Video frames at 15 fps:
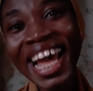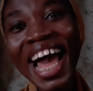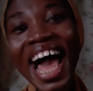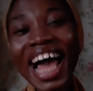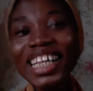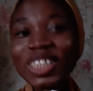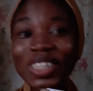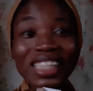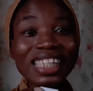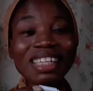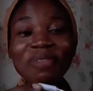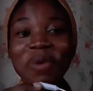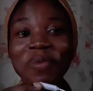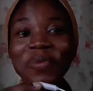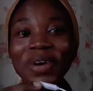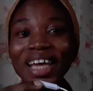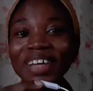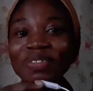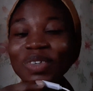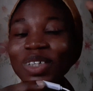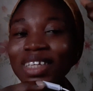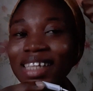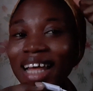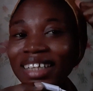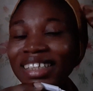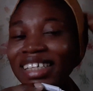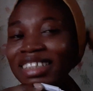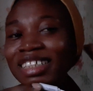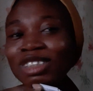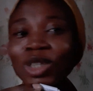And you see people in videos that
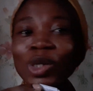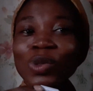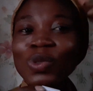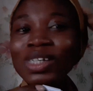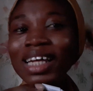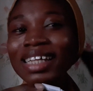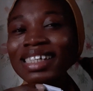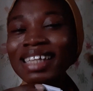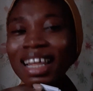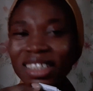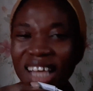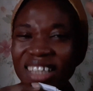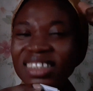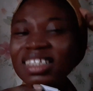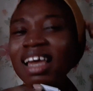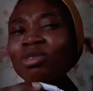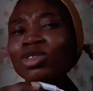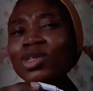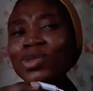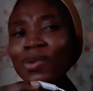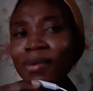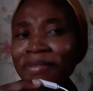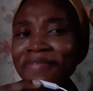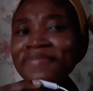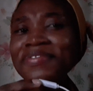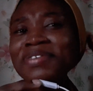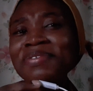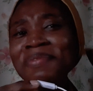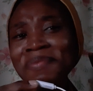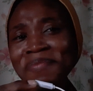they just do like this, and the hair will just go
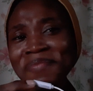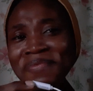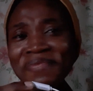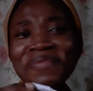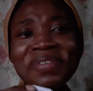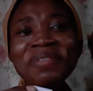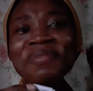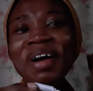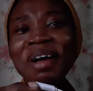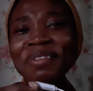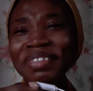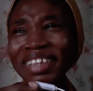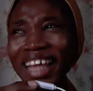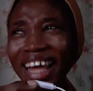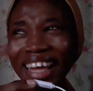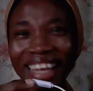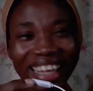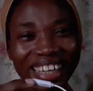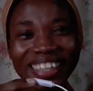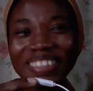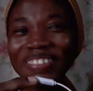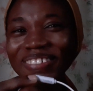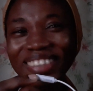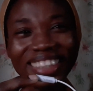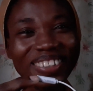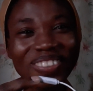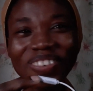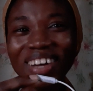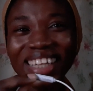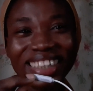fume. I mean, like,
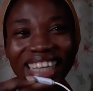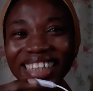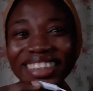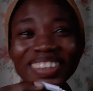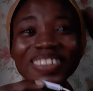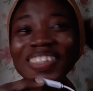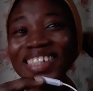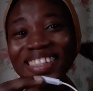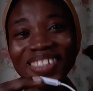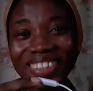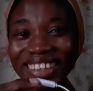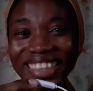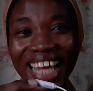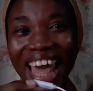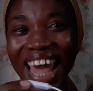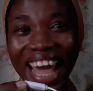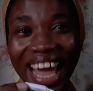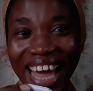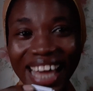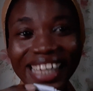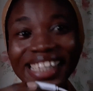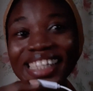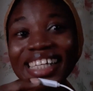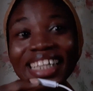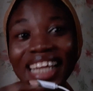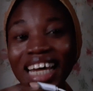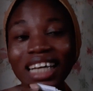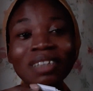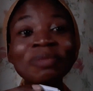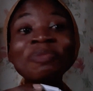what are they using on their hair? Is it
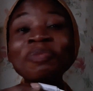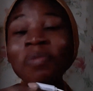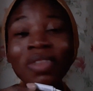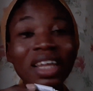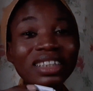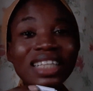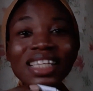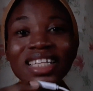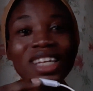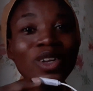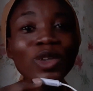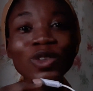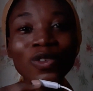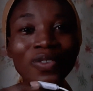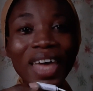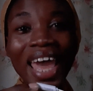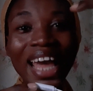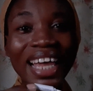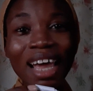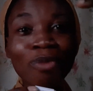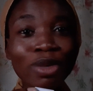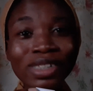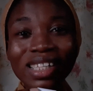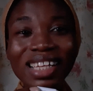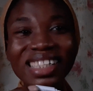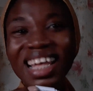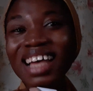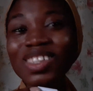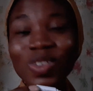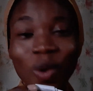like there's a lot of hair care process
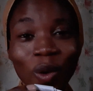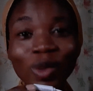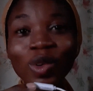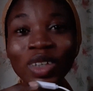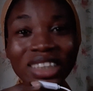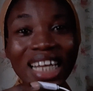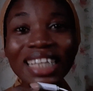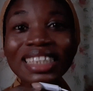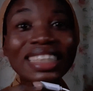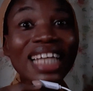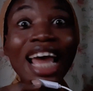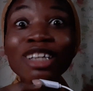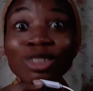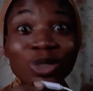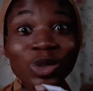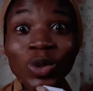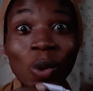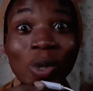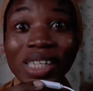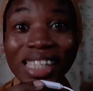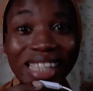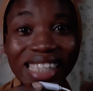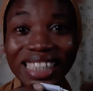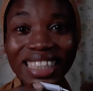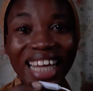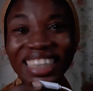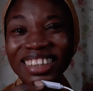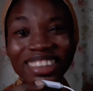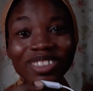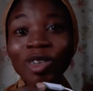that's gone underneath that you don't see, that they
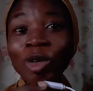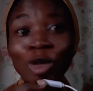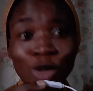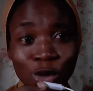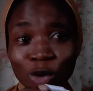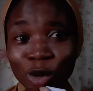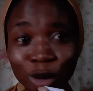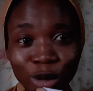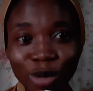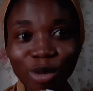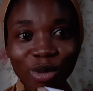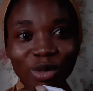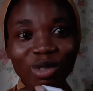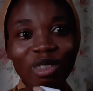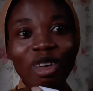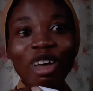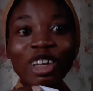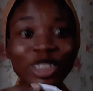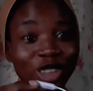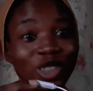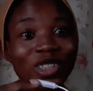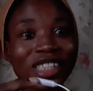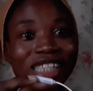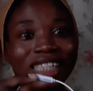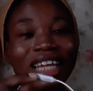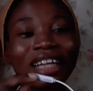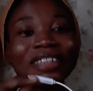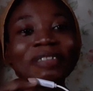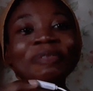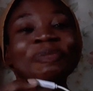did not show you? Do you understand?
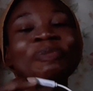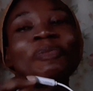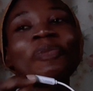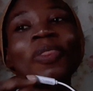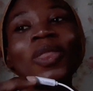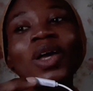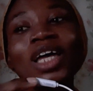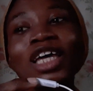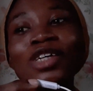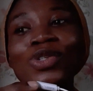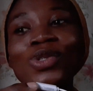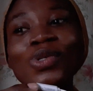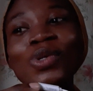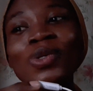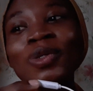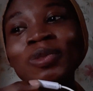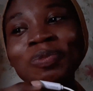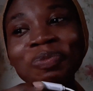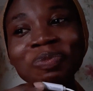Okay, so